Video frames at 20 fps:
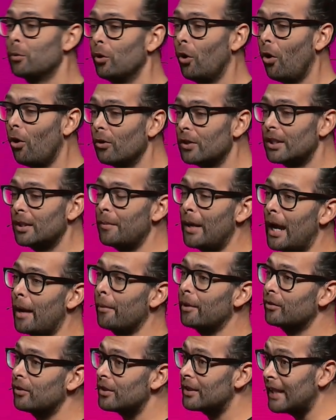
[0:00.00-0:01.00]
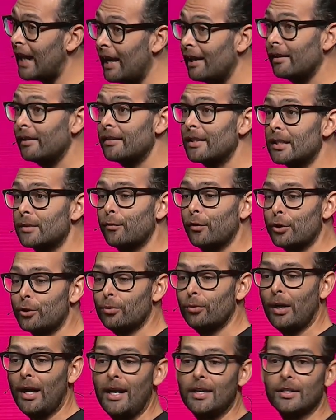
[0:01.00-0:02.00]
will also be able to tailor this
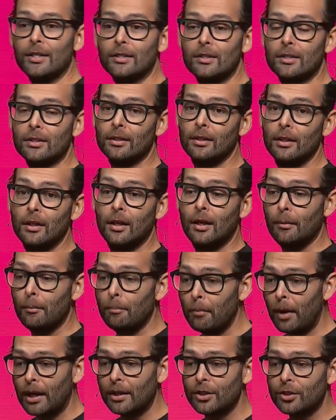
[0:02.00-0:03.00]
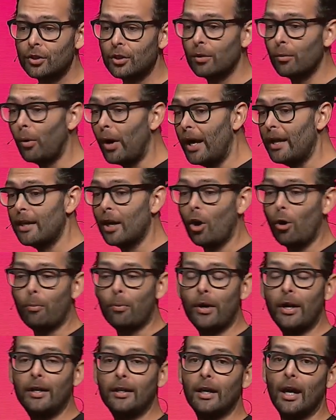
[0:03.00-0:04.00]
virtual agent much to the way they
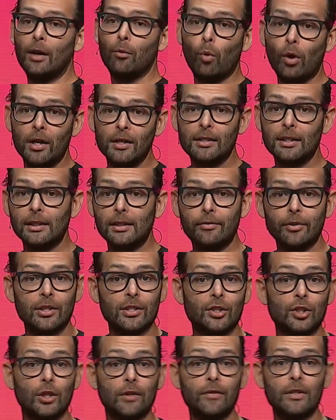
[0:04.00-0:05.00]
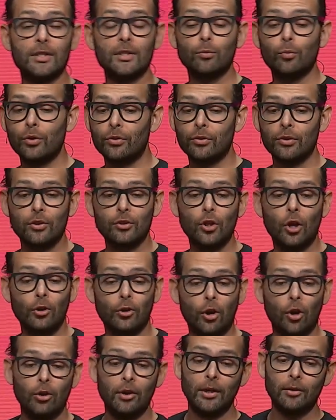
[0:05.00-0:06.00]
operate and want to deliver the service with no
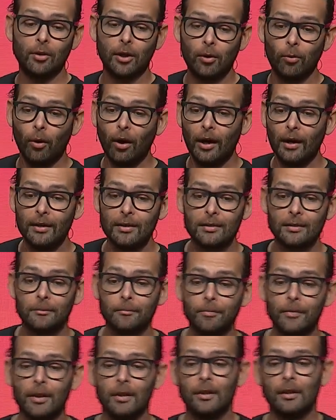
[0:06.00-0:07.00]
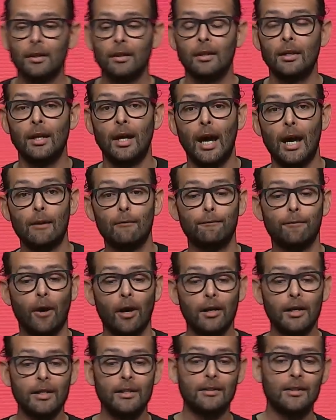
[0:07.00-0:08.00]
coding required. And
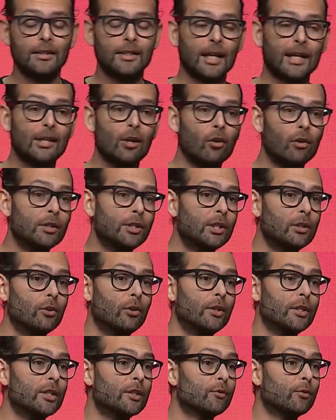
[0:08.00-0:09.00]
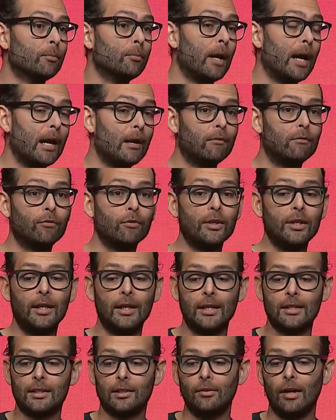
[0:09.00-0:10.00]
finally, the technology learns from every
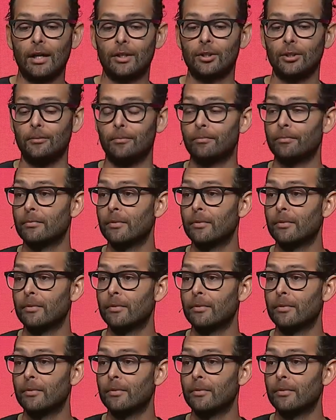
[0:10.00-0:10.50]
interaction.